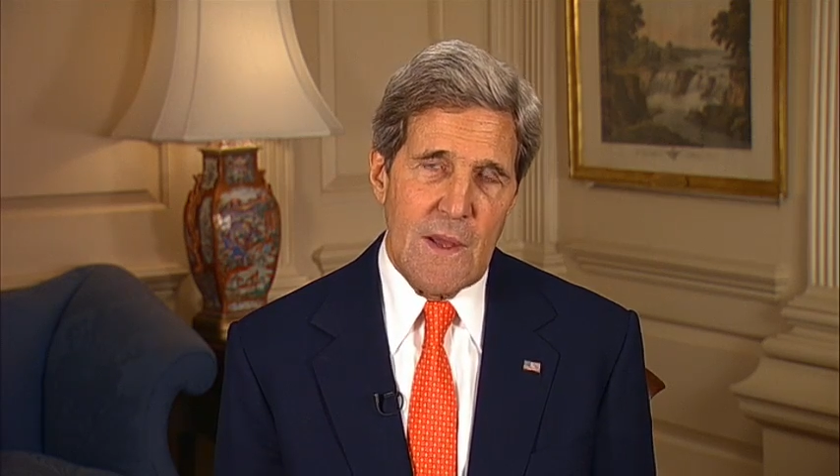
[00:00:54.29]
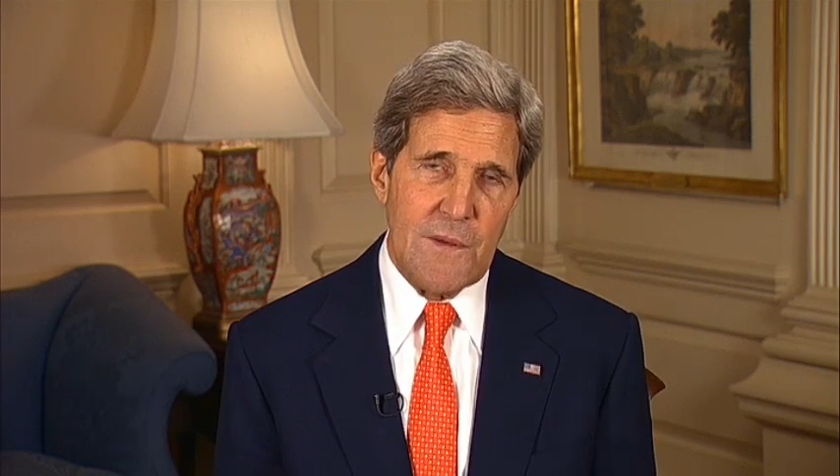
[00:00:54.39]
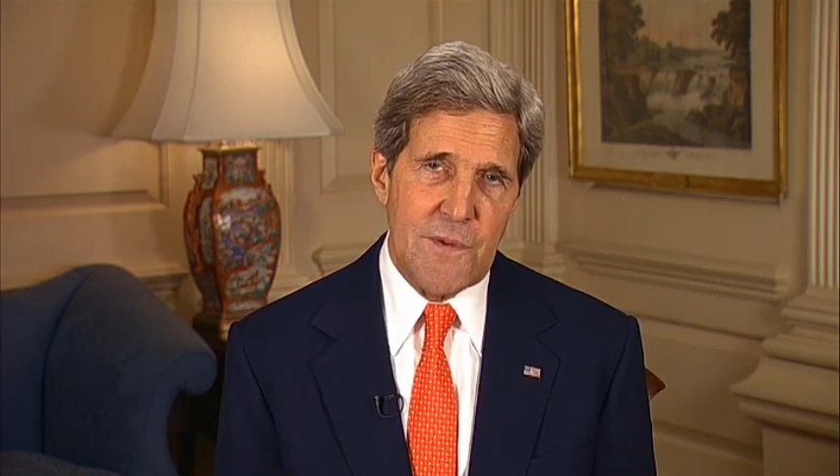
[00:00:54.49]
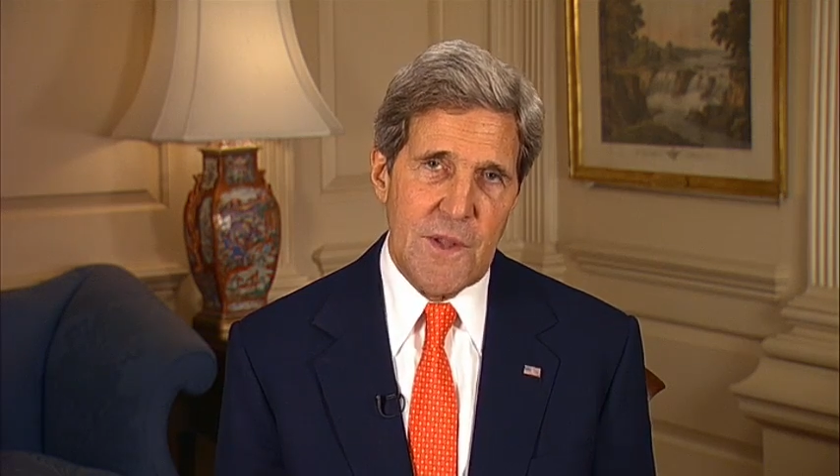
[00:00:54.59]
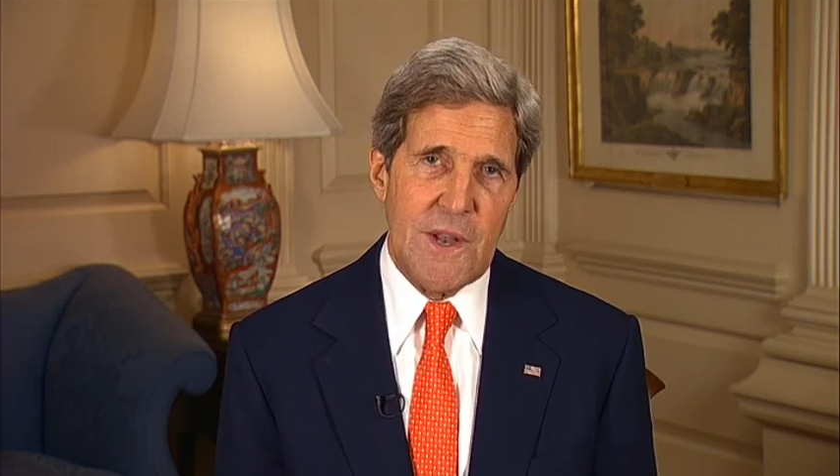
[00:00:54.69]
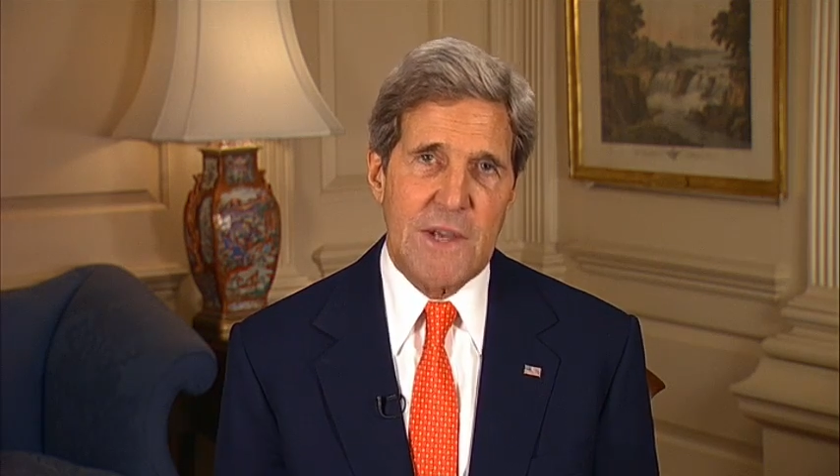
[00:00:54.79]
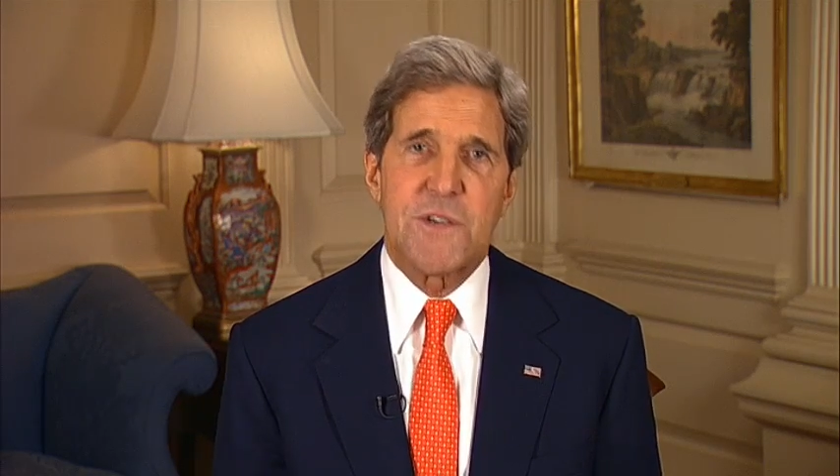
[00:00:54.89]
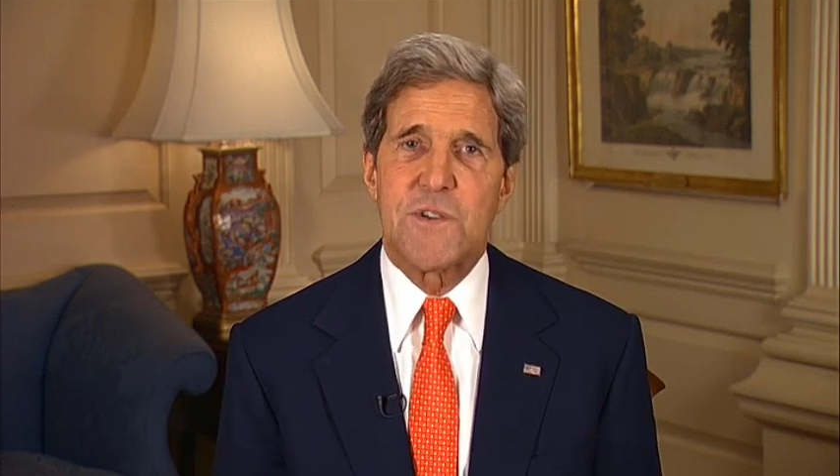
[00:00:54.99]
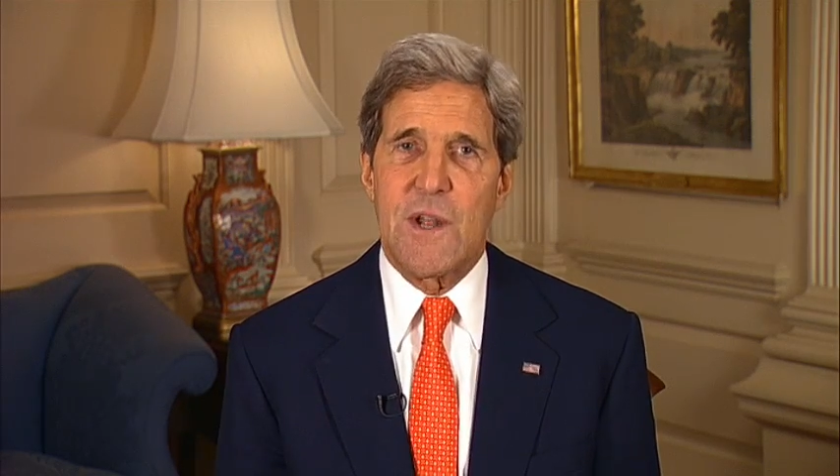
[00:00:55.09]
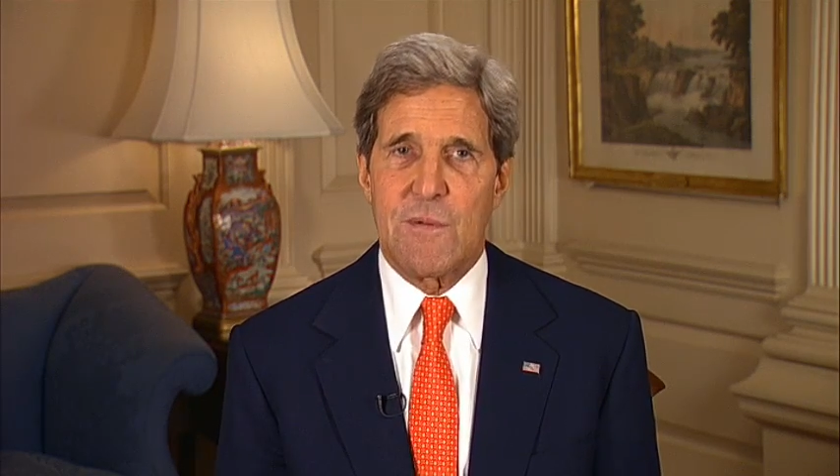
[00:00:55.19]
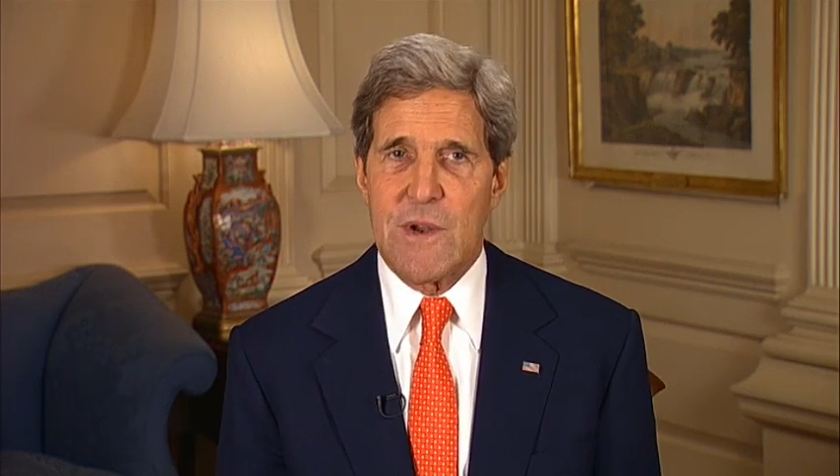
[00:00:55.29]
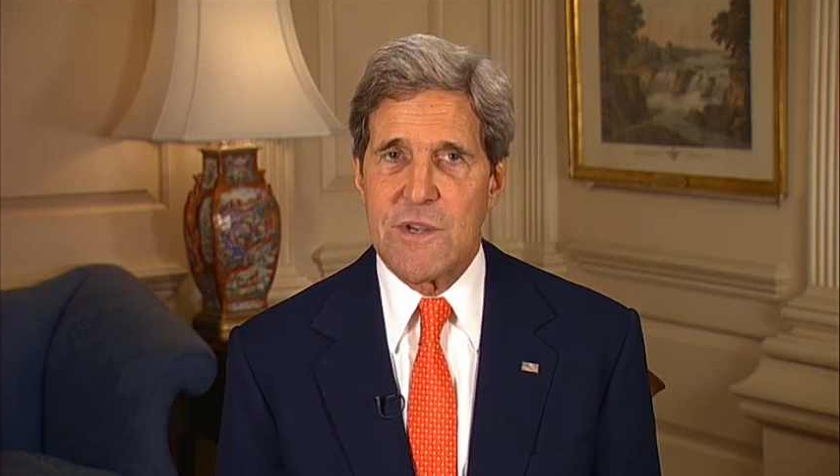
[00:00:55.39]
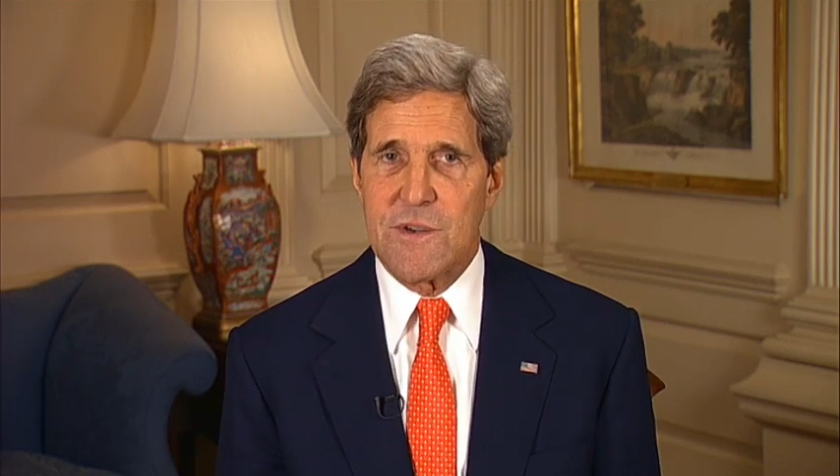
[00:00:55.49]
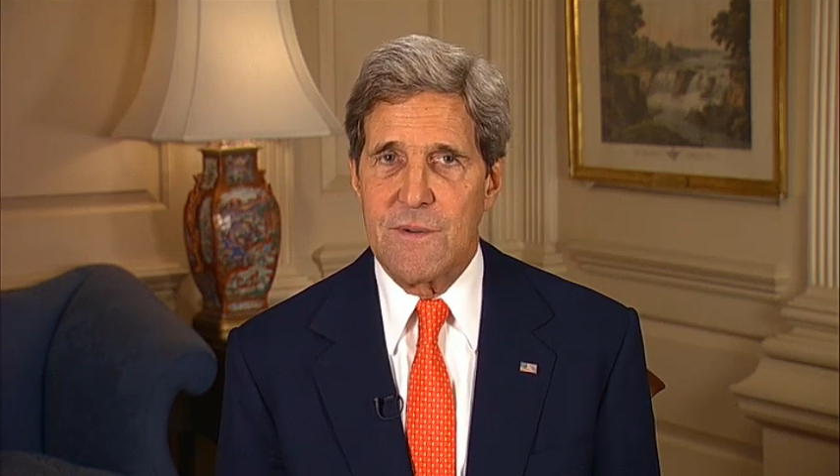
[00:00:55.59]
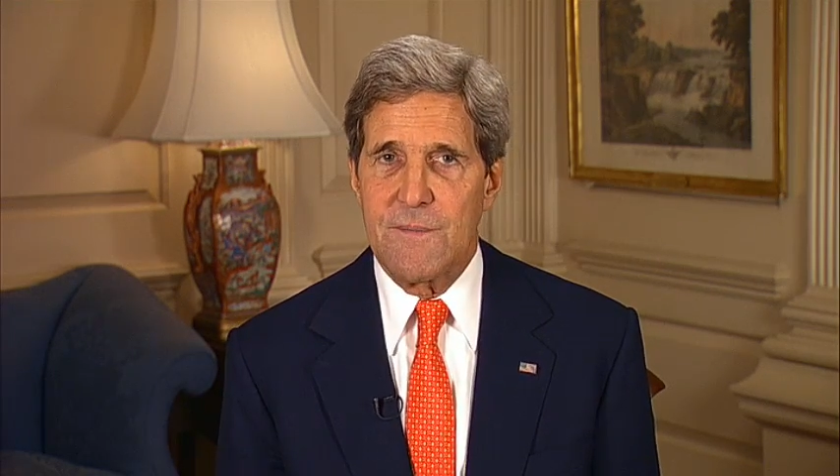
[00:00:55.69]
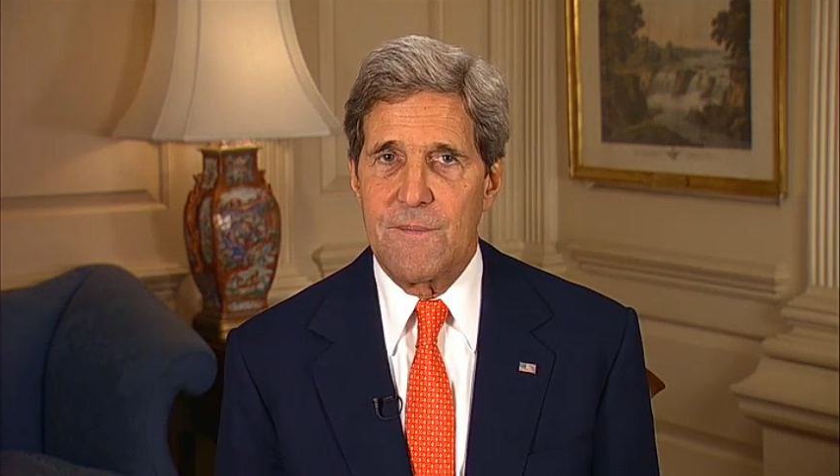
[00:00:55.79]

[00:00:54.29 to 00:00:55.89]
and for the next generation.